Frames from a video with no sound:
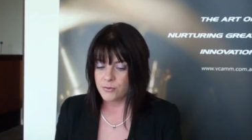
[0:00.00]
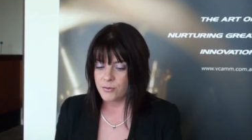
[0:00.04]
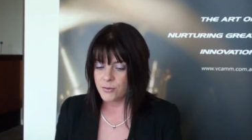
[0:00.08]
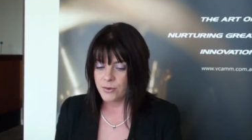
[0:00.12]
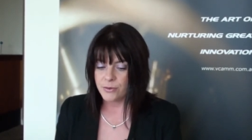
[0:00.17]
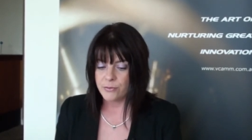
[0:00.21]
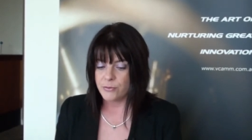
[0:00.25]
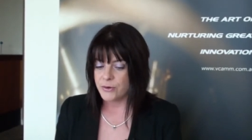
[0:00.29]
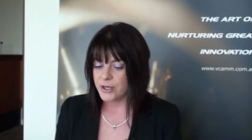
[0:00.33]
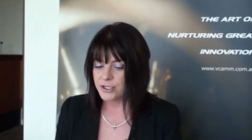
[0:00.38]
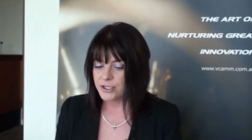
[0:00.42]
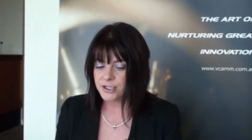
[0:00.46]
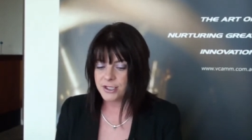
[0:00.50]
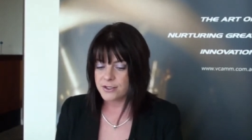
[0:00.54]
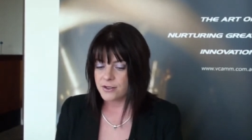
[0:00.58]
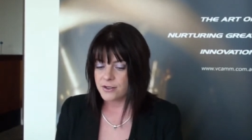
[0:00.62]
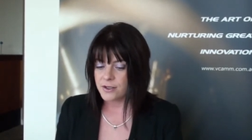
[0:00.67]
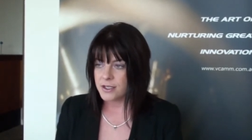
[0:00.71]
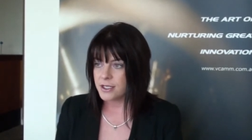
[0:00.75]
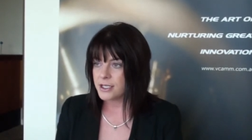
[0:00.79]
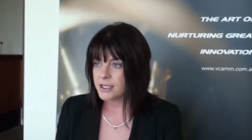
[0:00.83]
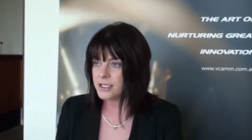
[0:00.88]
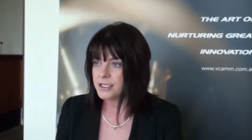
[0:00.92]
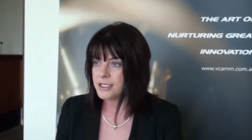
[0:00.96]
we're just
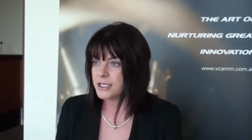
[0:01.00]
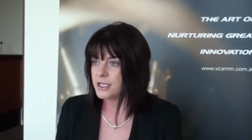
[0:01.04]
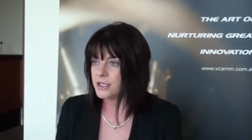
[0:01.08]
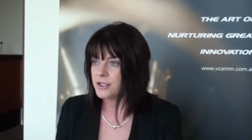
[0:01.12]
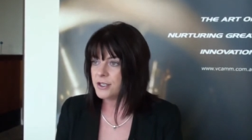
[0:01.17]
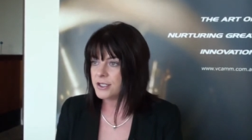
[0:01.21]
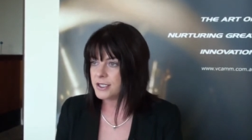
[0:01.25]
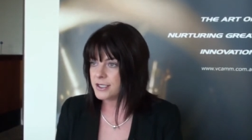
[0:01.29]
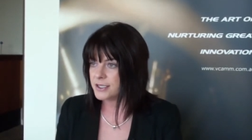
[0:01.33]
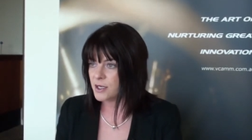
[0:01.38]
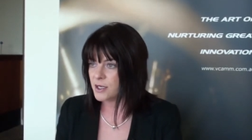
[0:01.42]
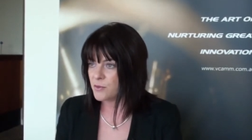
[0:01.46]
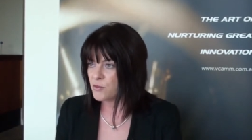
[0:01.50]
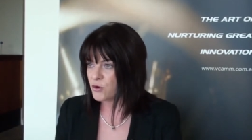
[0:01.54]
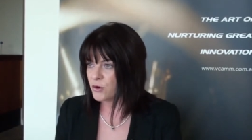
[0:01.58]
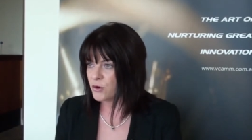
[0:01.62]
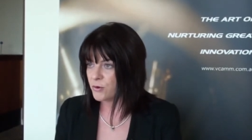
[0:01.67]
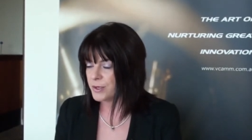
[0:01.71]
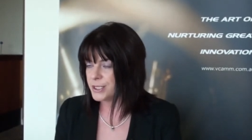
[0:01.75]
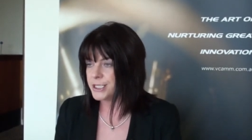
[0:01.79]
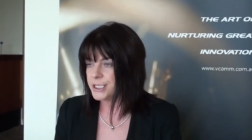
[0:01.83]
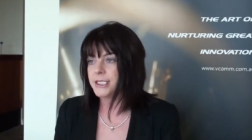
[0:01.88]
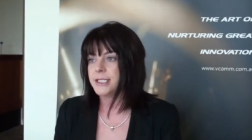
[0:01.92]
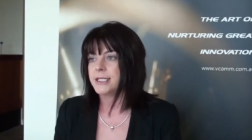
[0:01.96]
going to continue to see
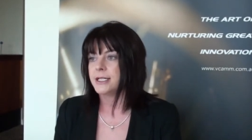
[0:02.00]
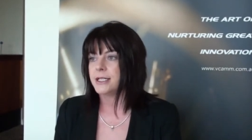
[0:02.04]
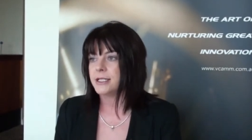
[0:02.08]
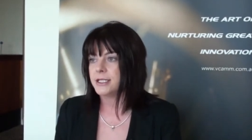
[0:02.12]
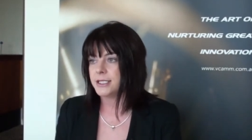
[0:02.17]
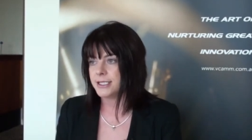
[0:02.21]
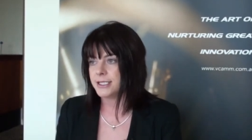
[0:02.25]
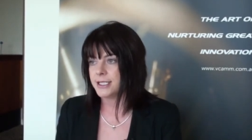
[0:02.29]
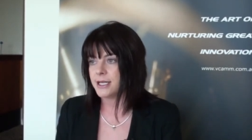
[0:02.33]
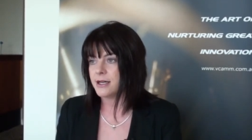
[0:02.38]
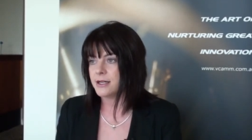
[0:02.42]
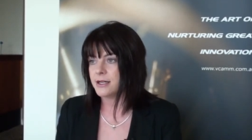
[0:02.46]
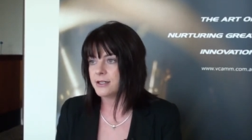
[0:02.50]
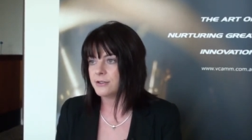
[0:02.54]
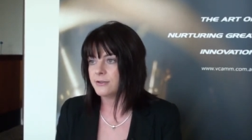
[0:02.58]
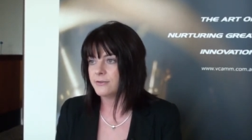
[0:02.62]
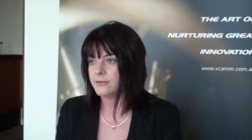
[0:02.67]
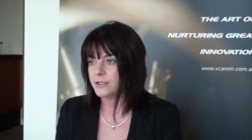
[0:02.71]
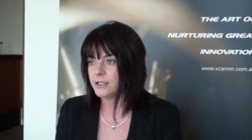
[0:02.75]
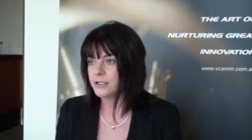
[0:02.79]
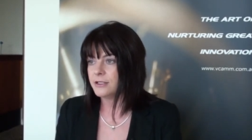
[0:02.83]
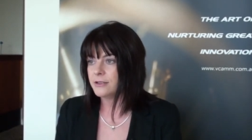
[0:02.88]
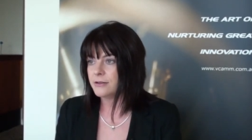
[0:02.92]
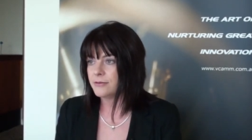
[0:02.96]
more. We're just at the start
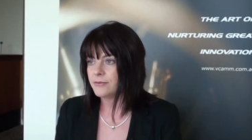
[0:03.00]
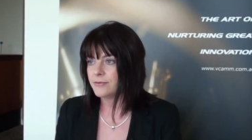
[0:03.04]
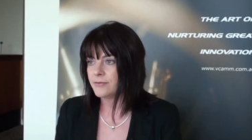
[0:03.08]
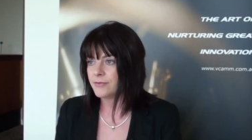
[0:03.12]
of it.